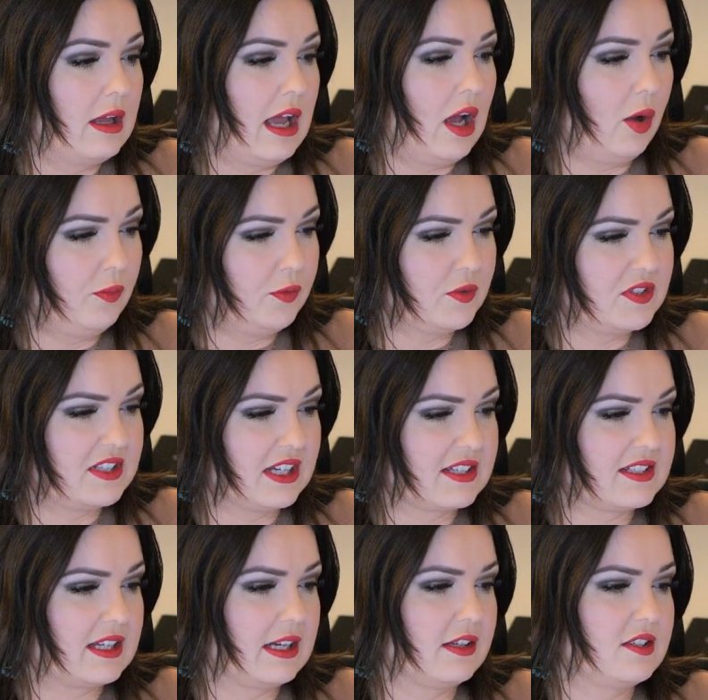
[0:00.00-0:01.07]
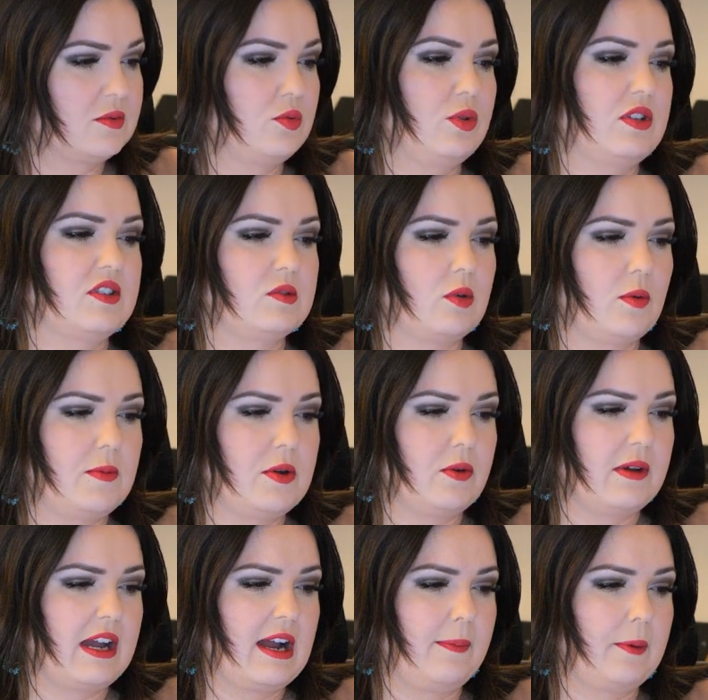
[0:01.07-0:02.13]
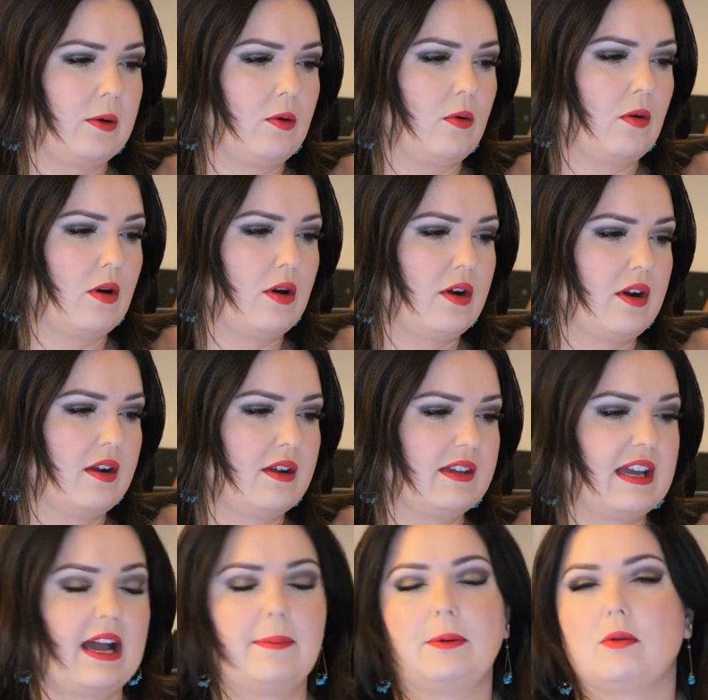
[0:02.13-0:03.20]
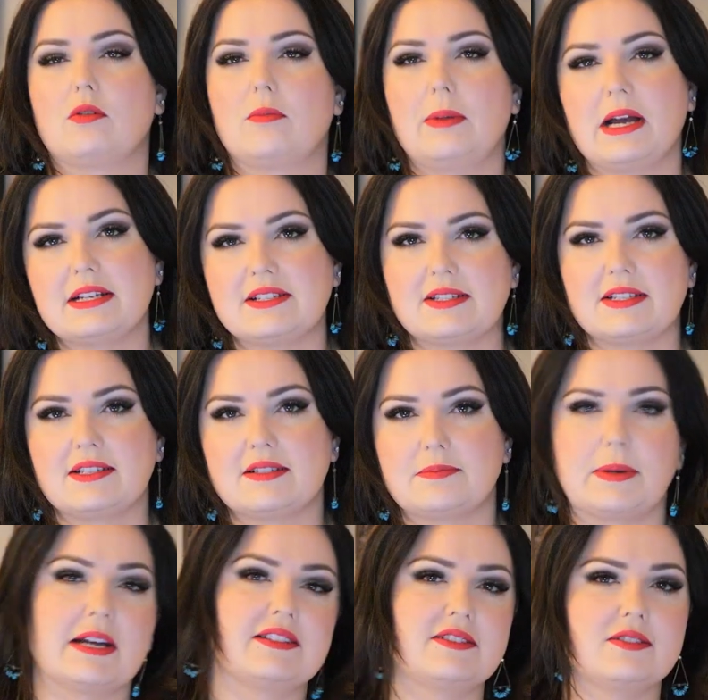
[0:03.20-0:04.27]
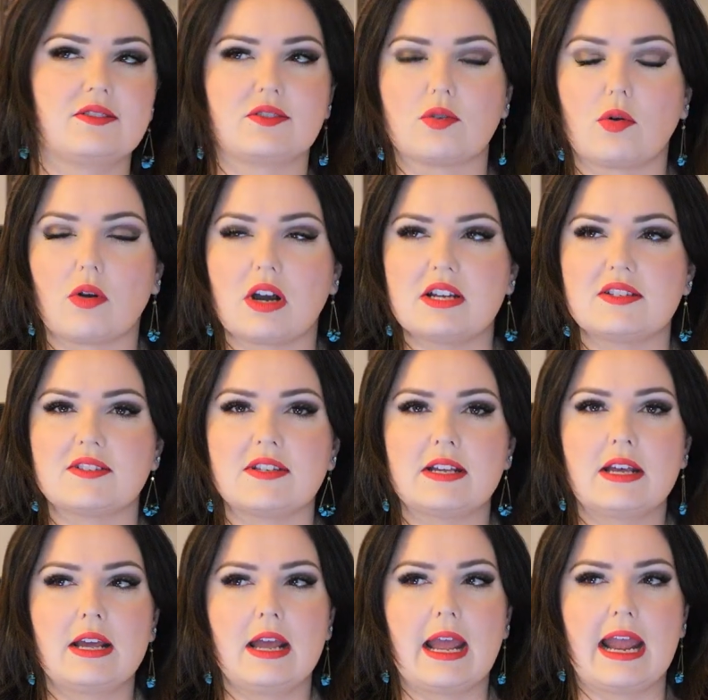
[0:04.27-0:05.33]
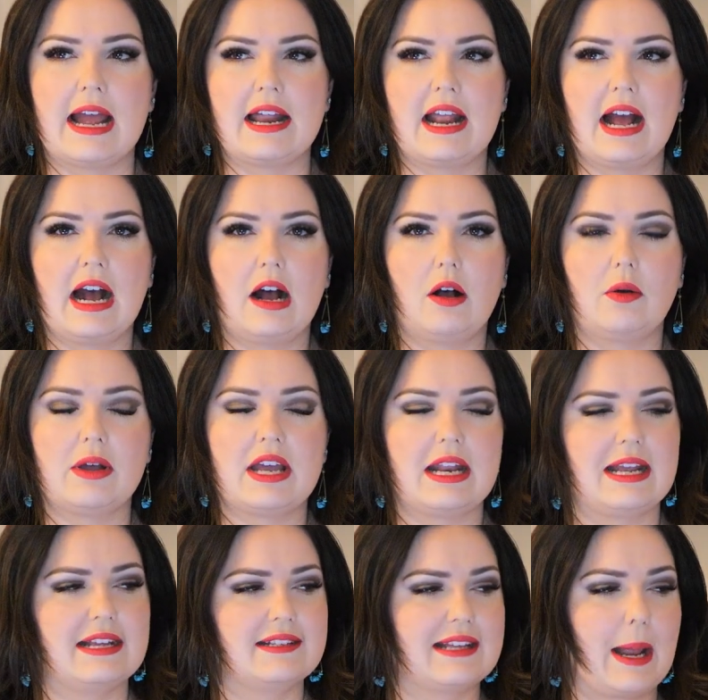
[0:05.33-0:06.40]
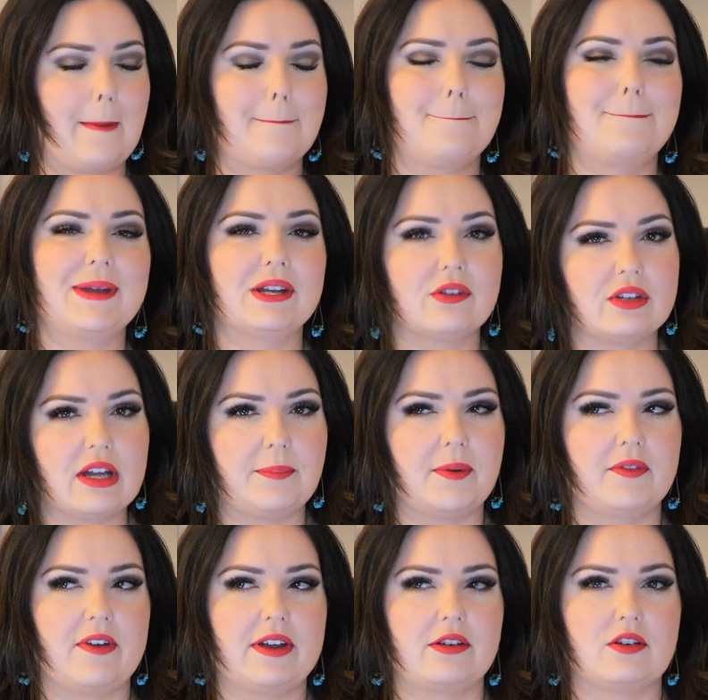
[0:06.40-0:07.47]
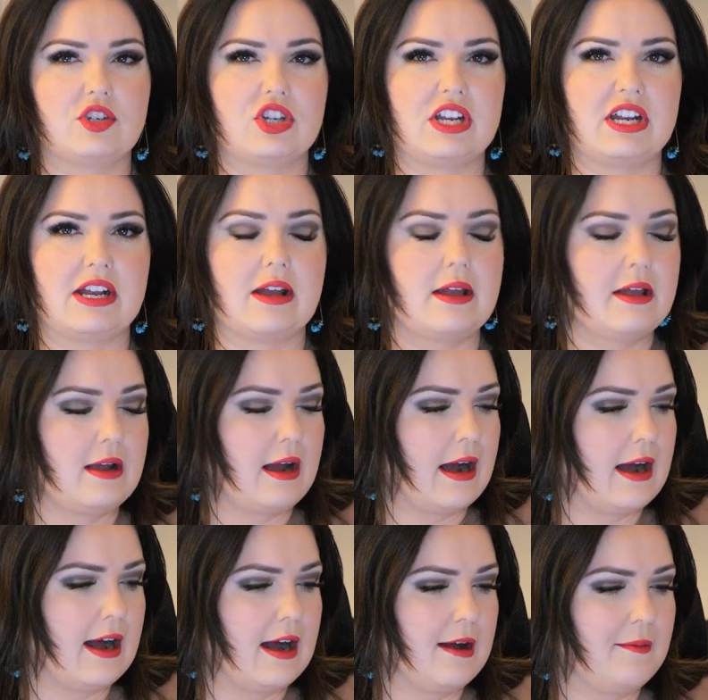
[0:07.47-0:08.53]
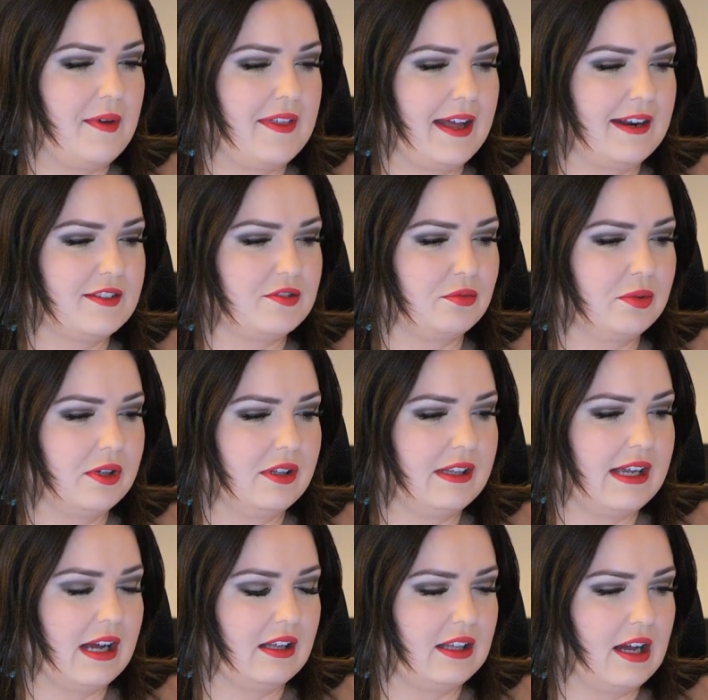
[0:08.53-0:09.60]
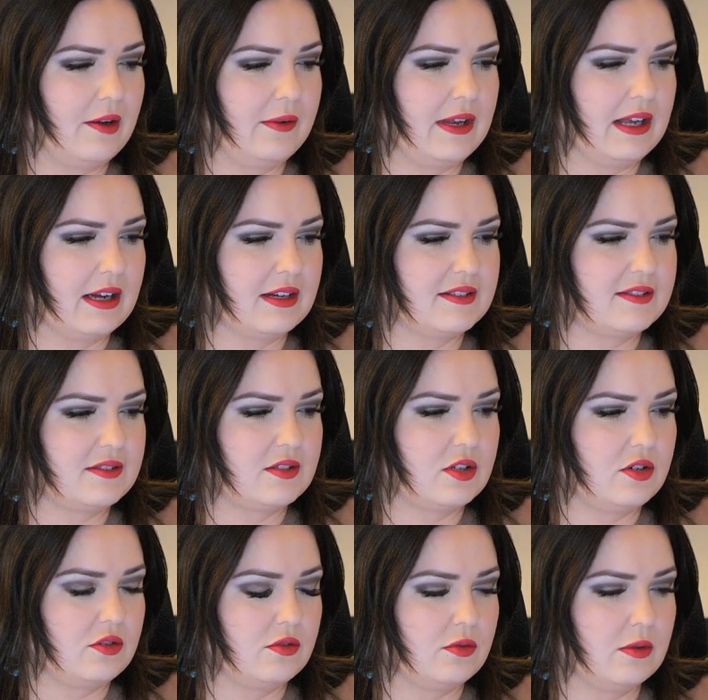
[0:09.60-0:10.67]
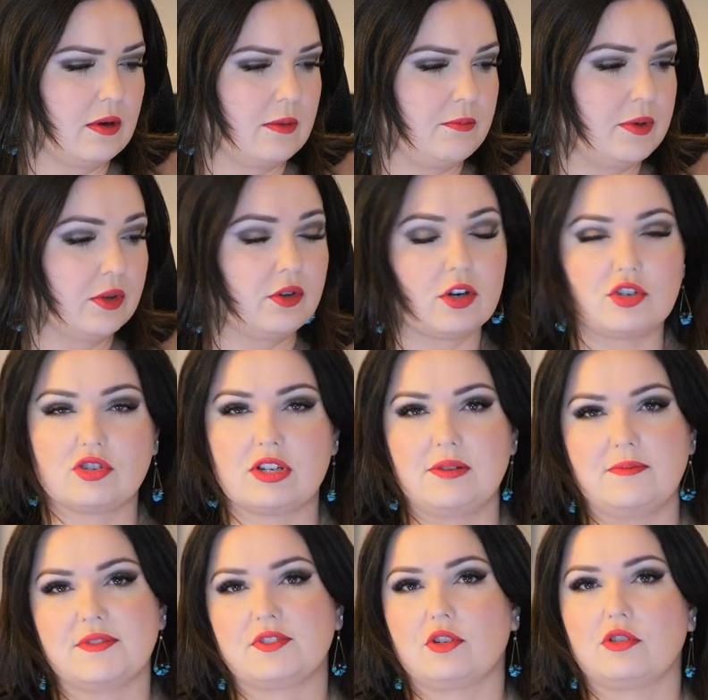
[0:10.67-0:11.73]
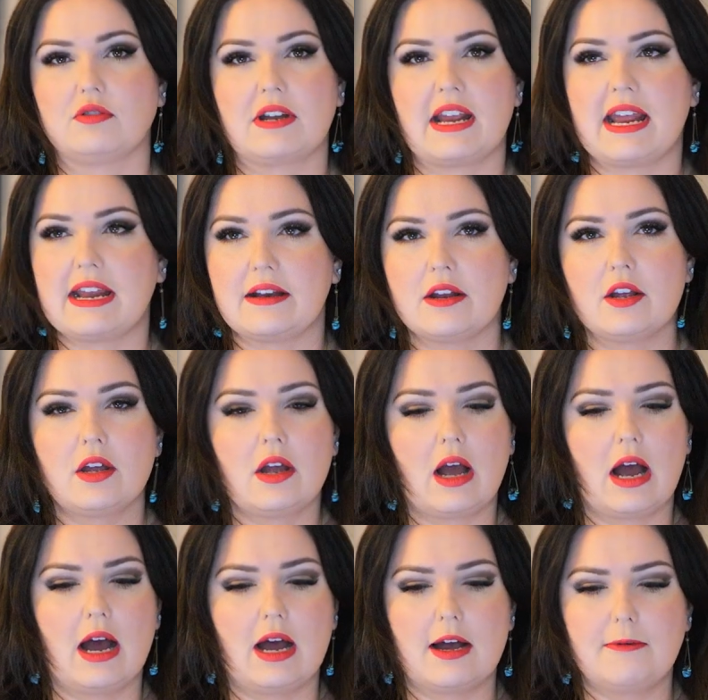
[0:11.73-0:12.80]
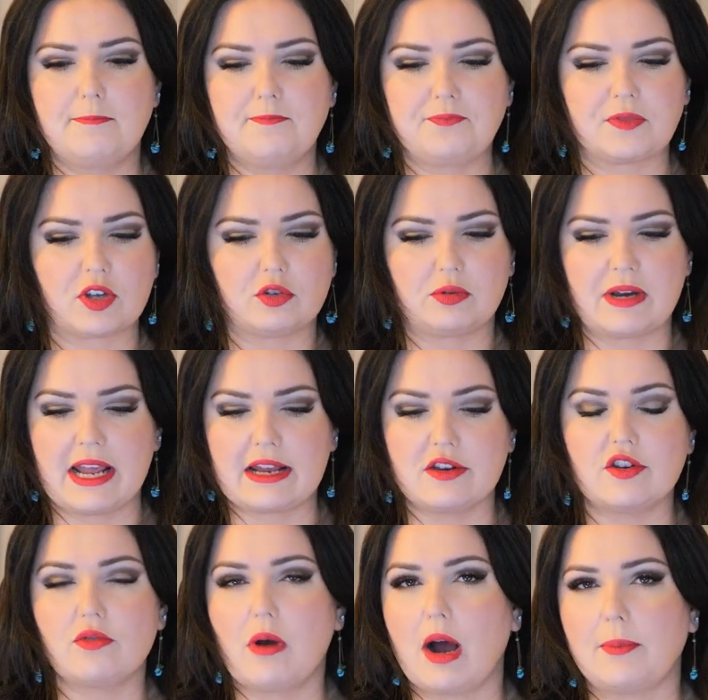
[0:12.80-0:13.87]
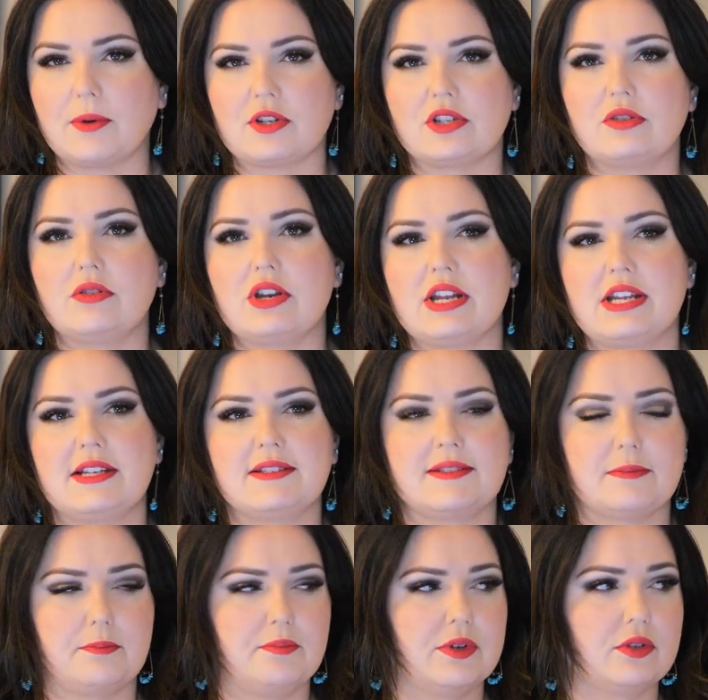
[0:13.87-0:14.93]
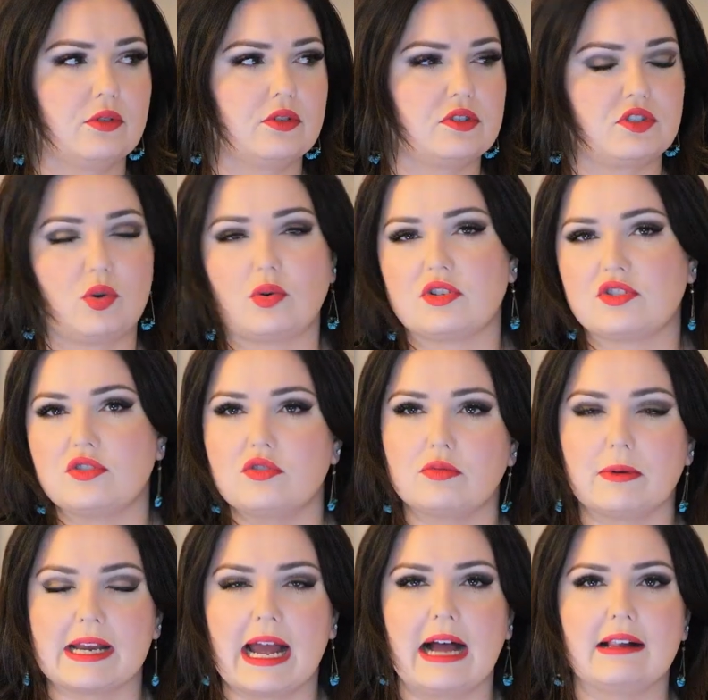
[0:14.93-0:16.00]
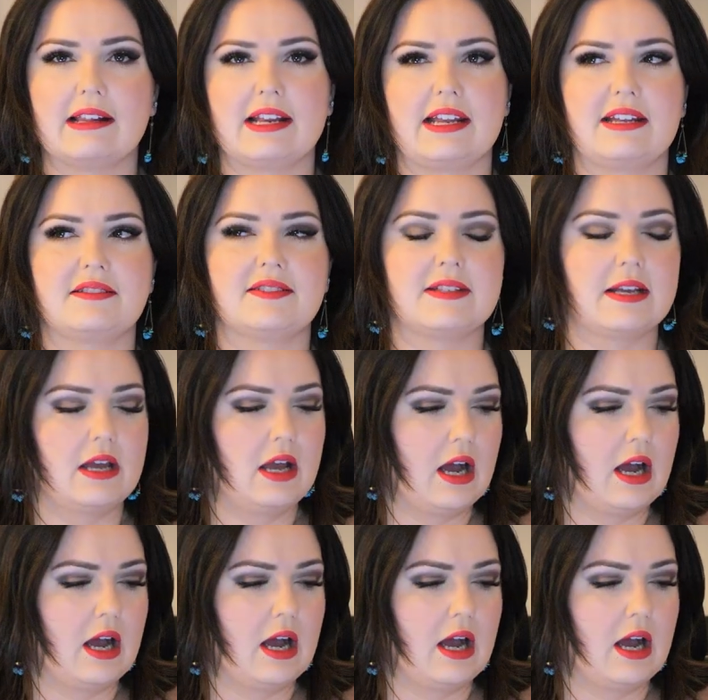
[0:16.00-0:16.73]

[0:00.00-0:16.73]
Helpful sextiles between Scorpio, Capricorn, Capricorn, Pisces, Pisces, Taurus, and how it is a buildup of energy that is really allowing us to build our dreams, create new opportunities, build towards new realities.